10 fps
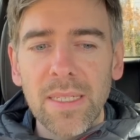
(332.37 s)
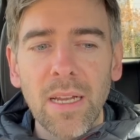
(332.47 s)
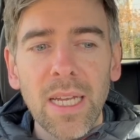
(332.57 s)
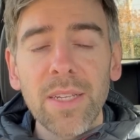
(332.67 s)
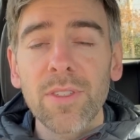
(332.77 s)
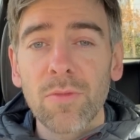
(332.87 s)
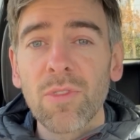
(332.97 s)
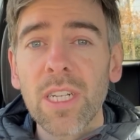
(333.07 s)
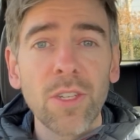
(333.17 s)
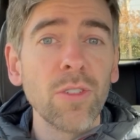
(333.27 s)
Now, Leafs are
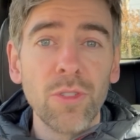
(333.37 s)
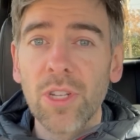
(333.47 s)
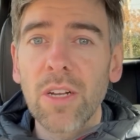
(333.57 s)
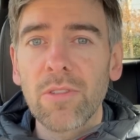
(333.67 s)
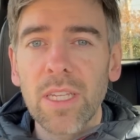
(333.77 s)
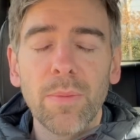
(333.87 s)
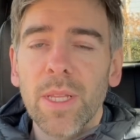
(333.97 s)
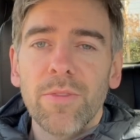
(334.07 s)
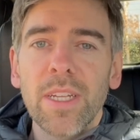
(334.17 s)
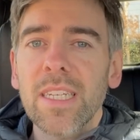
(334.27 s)
really good generally. I mean,
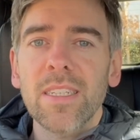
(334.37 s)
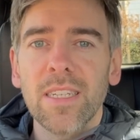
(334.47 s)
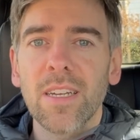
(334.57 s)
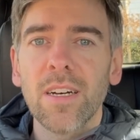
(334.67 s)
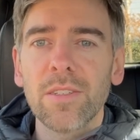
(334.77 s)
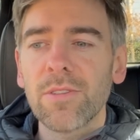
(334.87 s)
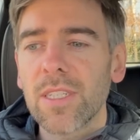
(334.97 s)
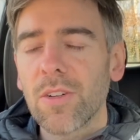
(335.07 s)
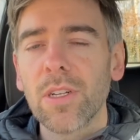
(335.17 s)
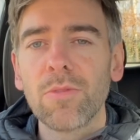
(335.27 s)
they're fantastic cars, very
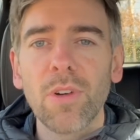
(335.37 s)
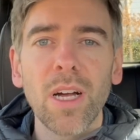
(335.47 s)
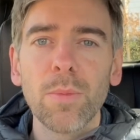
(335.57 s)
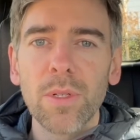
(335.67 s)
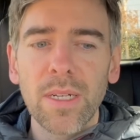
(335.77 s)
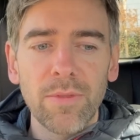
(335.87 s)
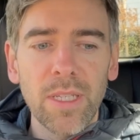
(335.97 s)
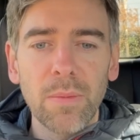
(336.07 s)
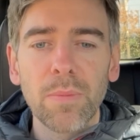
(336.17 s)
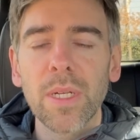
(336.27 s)
solid, reliable and
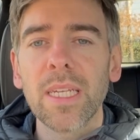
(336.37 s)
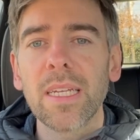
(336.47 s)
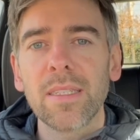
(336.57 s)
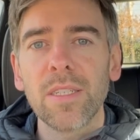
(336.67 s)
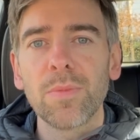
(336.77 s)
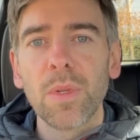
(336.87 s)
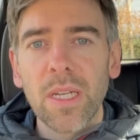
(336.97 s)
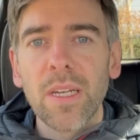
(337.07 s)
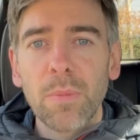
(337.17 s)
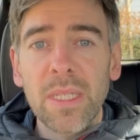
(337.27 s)
everything. But yes, this
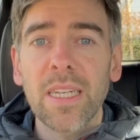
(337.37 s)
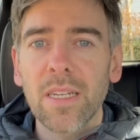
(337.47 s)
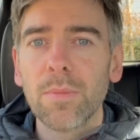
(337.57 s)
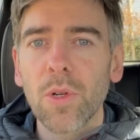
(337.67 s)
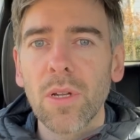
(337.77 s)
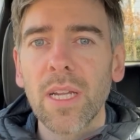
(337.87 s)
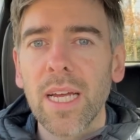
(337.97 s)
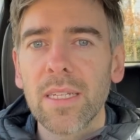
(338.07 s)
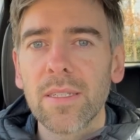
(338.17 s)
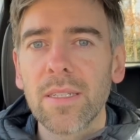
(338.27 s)
particular model
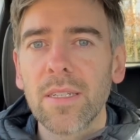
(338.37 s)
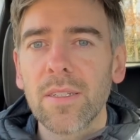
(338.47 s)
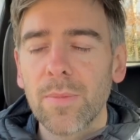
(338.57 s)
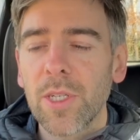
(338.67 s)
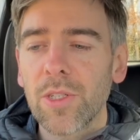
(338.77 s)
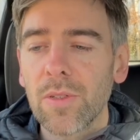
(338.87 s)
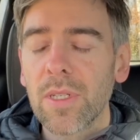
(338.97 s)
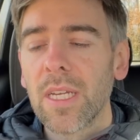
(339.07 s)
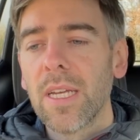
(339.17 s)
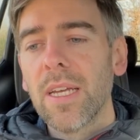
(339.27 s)
has some issues.
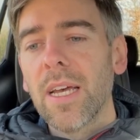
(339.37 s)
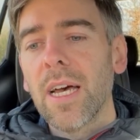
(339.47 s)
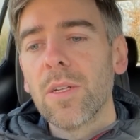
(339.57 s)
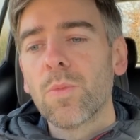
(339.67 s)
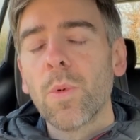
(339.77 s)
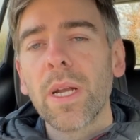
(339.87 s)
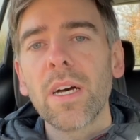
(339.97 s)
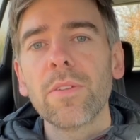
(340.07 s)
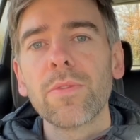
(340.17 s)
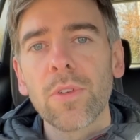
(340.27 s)
And when
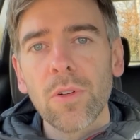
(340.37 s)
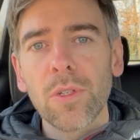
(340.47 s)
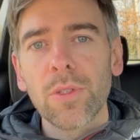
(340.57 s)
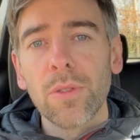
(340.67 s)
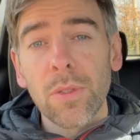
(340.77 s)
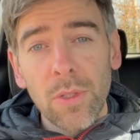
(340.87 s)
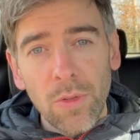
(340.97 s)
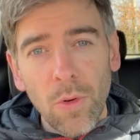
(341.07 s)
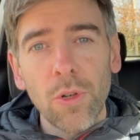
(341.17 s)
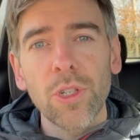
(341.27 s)
I've gone to
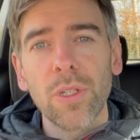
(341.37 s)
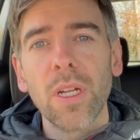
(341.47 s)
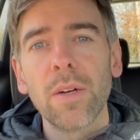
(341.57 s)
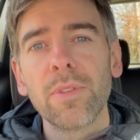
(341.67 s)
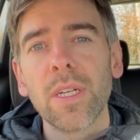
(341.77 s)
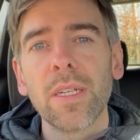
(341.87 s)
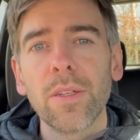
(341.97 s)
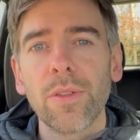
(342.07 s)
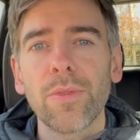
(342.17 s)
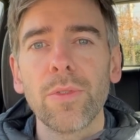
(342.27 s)
auction, I've done it
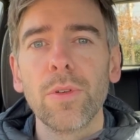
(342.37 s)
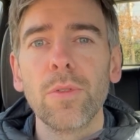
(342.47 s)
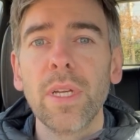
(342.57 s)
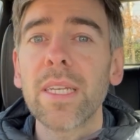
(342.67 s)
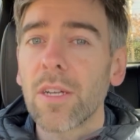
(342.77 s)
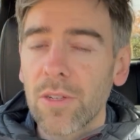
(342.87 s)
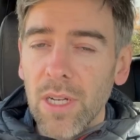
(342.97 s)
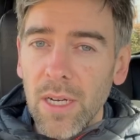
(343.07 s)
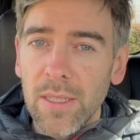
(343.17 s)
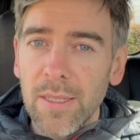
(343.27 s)
through
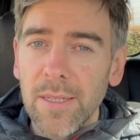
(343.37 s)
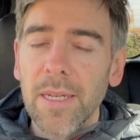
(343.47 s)
EcoCars.